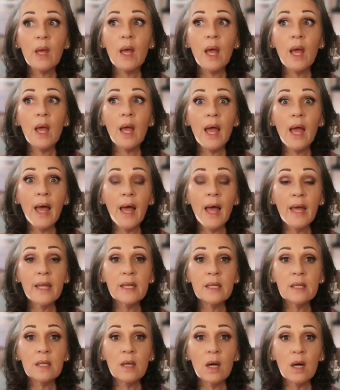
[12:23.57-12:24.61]

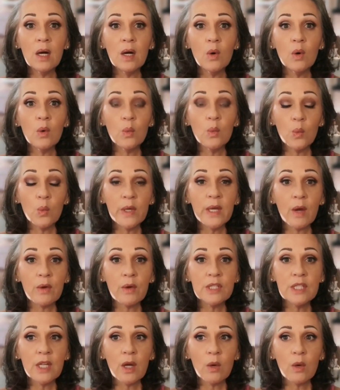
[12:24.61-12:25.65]
and we
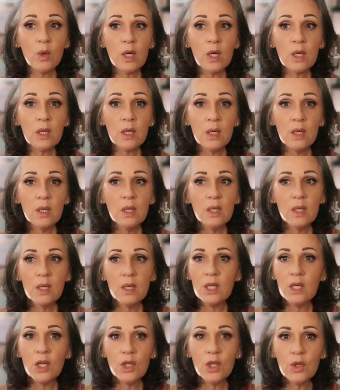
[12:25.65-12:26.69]
guarantee our work,
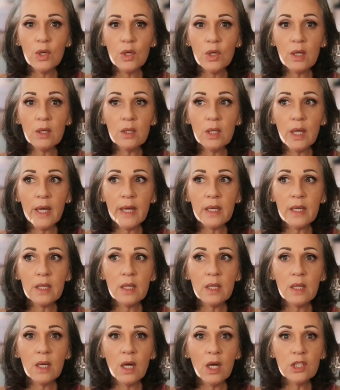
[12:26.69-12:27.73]
you got to like
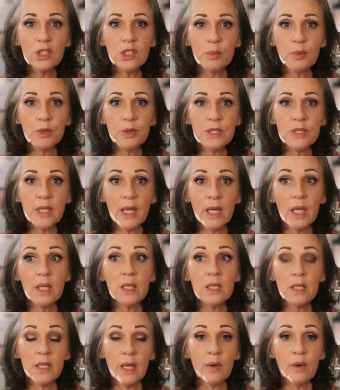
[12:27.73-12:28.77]
100%
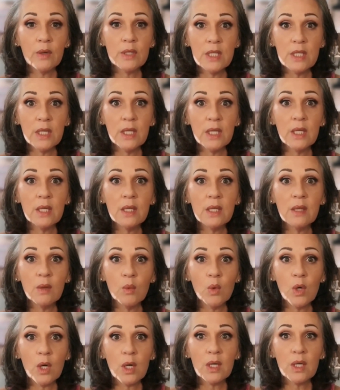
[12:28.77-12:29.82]
guarantee the
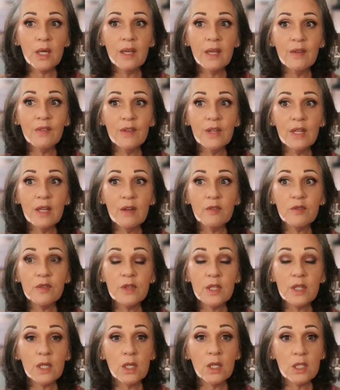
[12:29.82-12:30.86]
work, even if
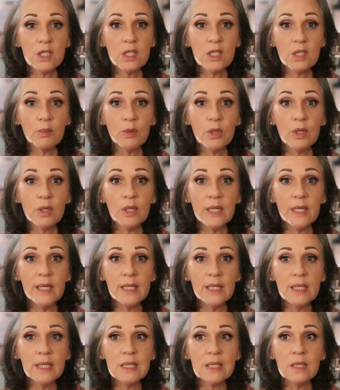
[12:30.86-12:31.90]
the customer
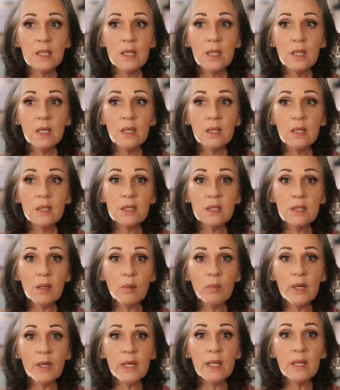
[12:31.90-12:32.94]
is
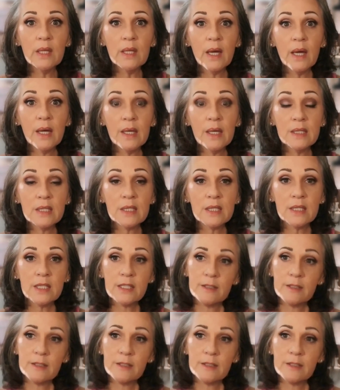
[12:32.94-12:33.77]
somebody that's,